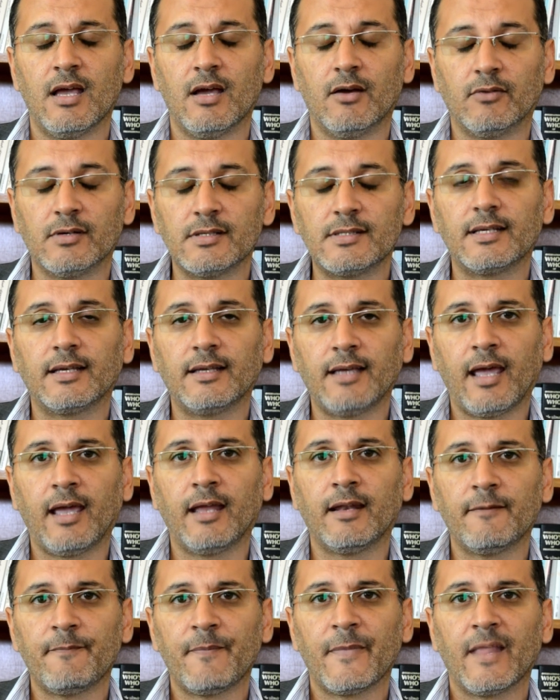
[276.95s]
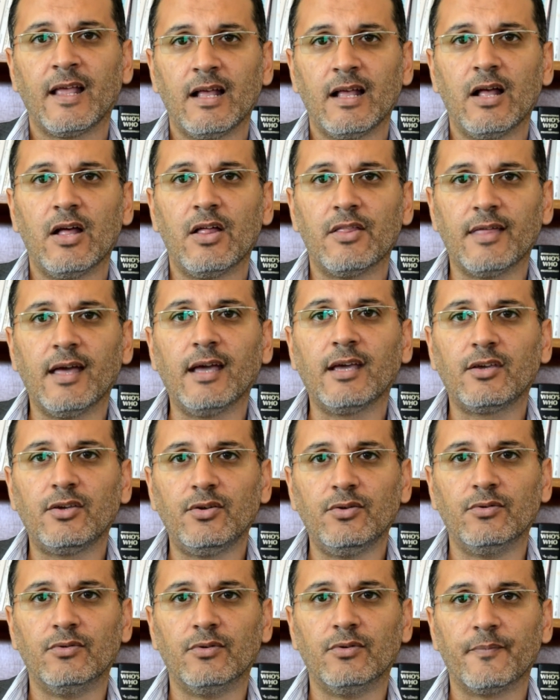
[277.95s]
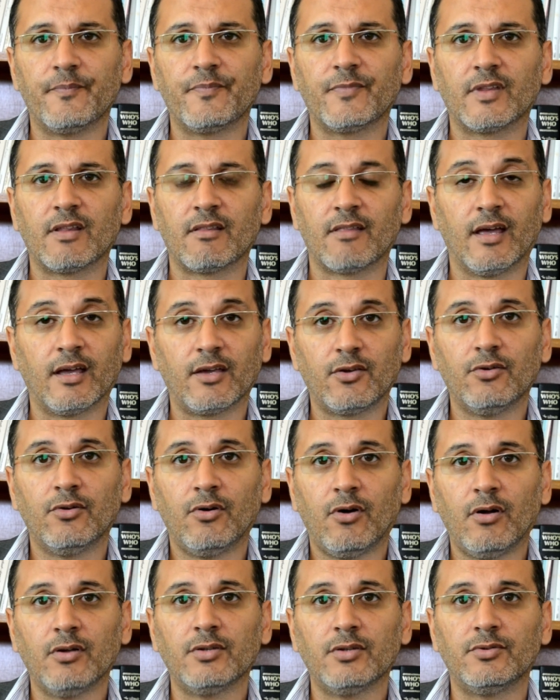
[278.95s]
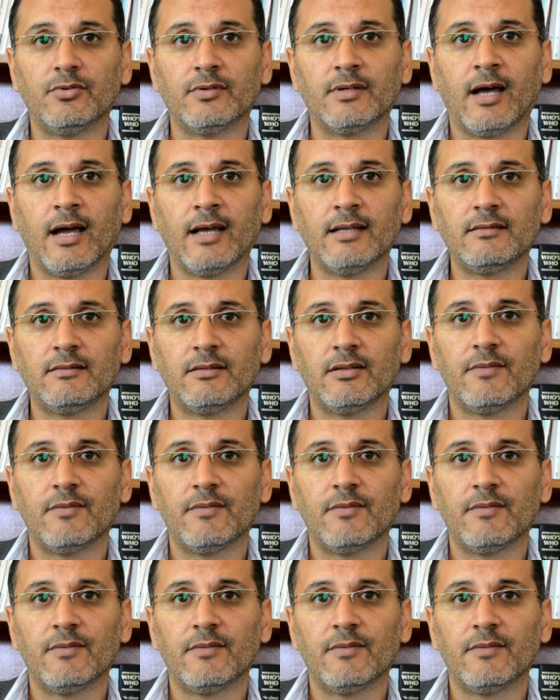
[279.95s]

Once again, thank you. Thank you all tonight.